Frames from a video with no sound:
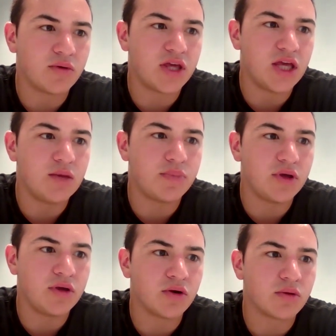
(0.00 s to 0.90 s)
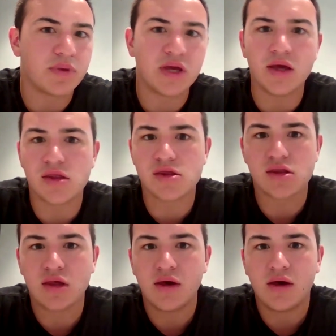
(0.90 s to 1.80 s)
keep your
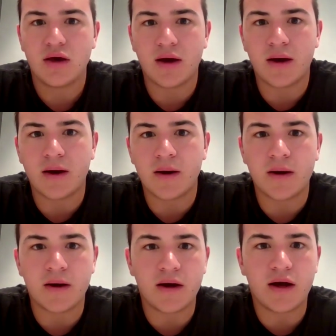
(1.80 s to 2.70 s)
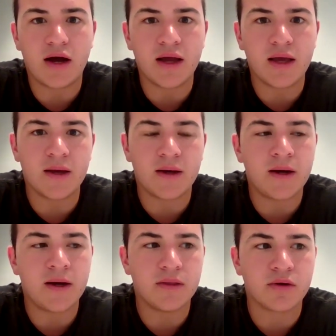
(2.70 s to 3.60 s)
peace.
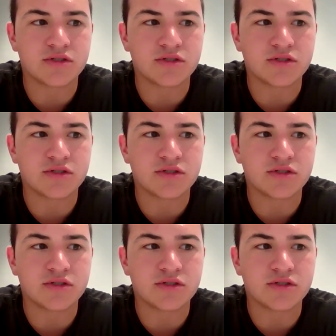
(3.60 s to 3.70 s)
I